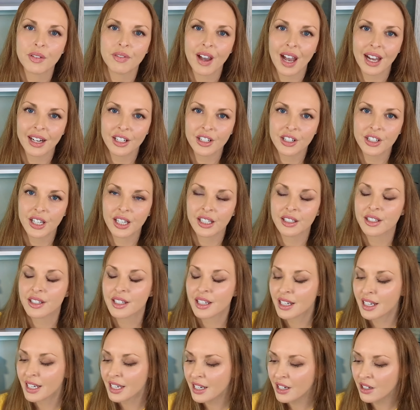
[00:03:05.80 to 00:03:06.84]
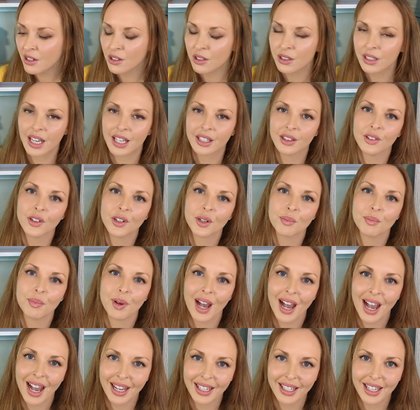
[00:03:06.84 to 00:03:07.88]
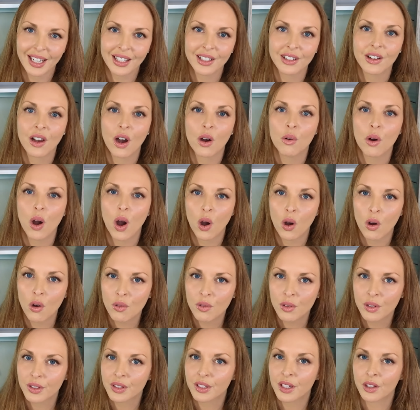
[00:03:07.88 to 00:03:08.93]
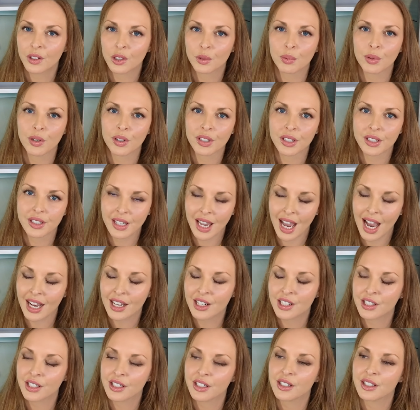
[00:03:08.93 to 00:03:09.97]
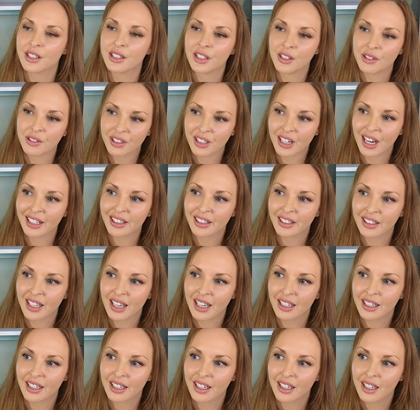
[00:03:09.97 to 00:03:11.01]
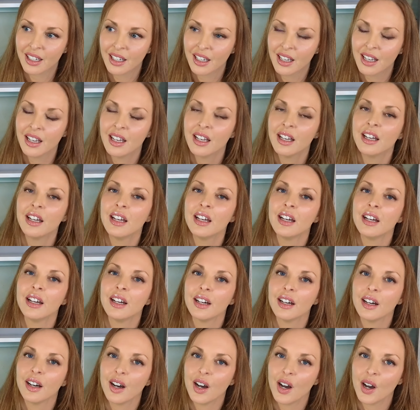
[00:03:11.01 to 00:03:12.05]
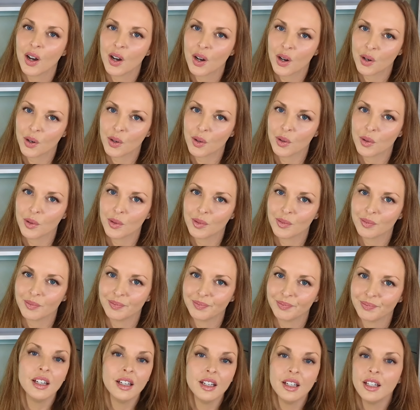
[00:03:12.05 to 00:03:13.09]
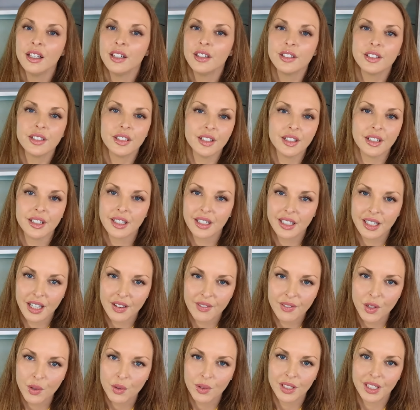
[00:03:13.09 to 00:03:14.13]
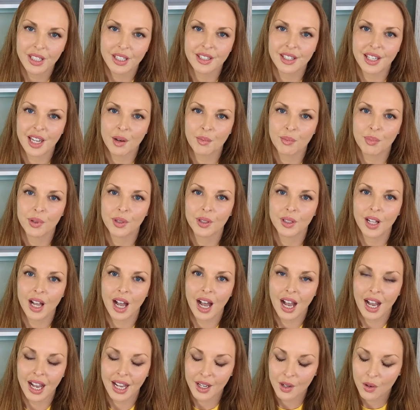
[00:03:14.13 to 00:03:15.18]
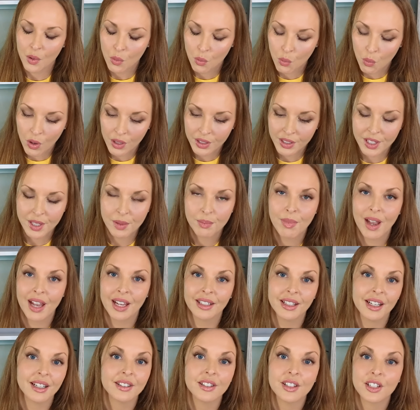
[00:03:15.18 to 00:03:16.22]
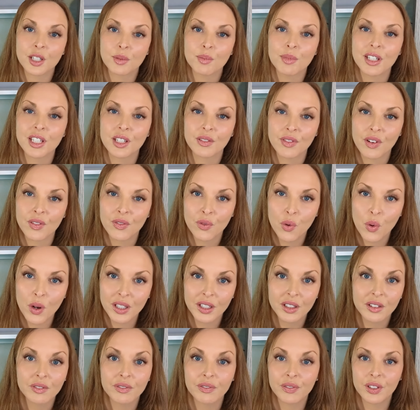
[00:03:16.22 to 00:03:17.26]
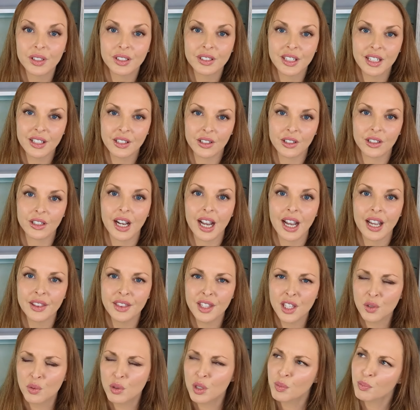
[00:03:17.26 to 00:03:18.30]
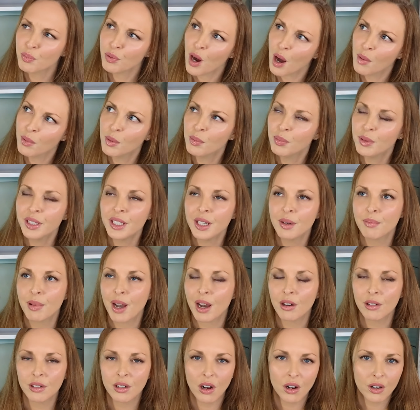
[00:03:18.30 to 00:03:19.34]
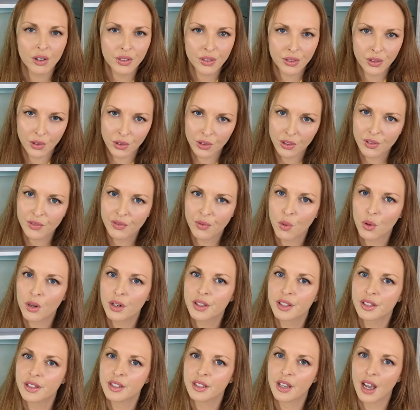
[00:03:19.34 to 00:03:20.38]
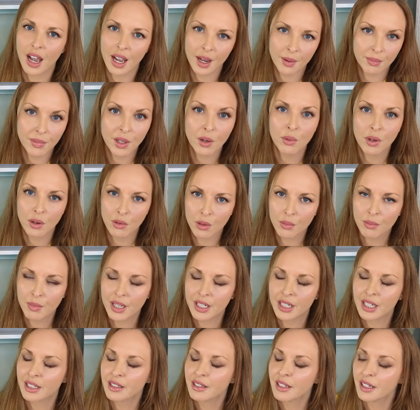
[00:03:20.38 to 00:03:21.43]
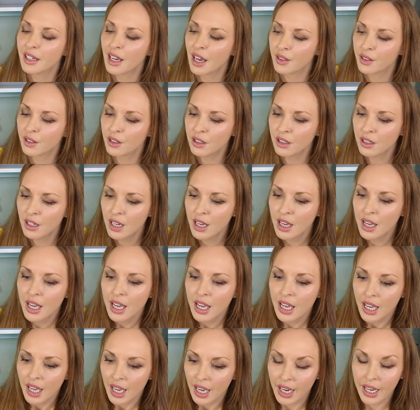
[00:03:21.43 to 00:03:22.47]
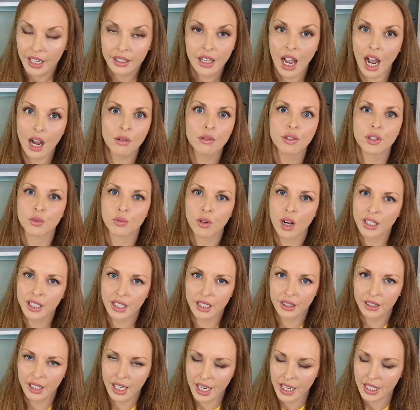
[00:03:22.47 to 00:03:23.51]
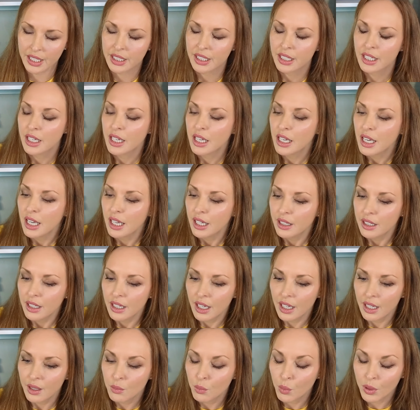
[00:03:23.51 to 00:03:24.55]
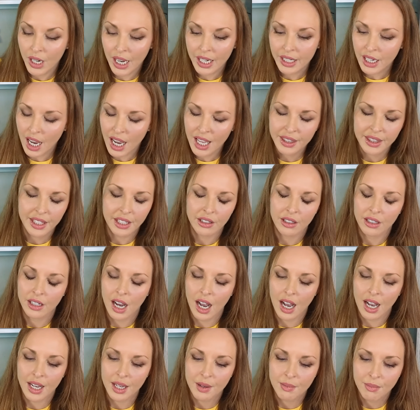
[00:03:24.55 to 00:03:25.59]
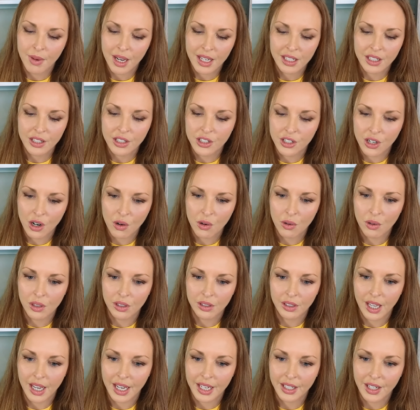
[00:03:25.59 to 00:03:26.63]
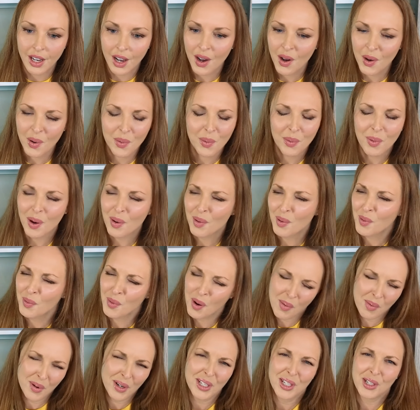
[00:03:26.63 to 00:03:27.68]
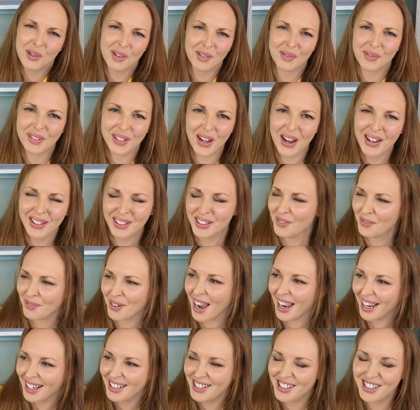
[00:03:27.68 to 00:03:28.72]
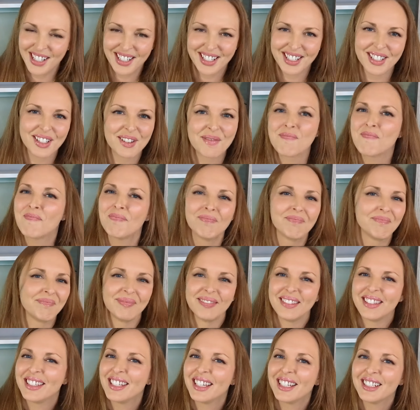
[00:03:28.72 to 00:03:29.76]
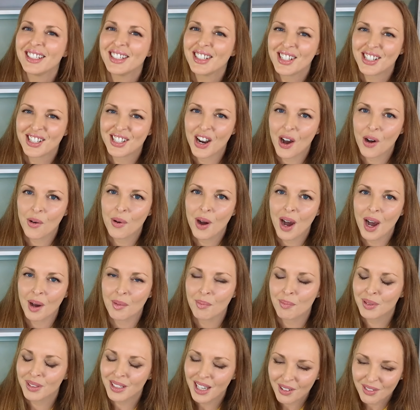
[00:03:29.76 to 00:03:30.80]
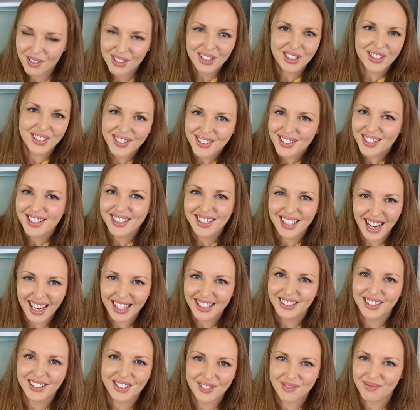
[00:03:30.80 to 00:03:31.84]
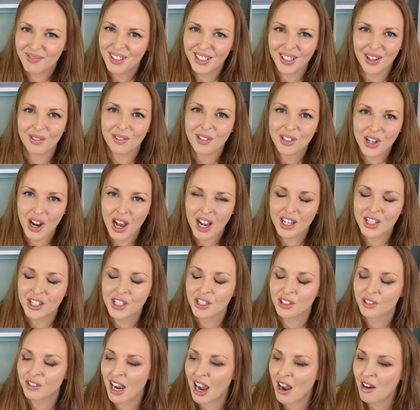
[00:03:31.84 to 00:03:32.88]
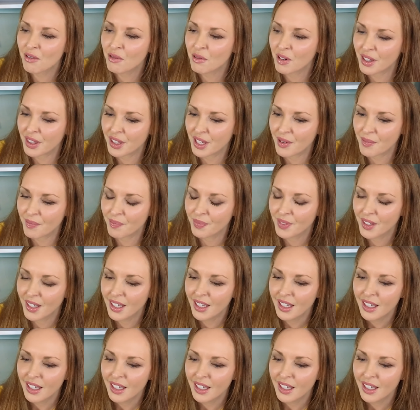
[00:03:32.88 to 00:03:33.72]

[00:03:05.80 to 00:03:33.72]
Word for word: we've had a chance to heal and look back and go over the other person's actions. And you're kind of like, oh. To give you an example, I once met a dismissive avoidant for dinner, and this was probably about our third or fourth time that we were meeting together, and I was running late. And when I got there, I made a joke like, oh, what would you have done if I just didn't show up. And I was just kind of, you know, joshing around with him.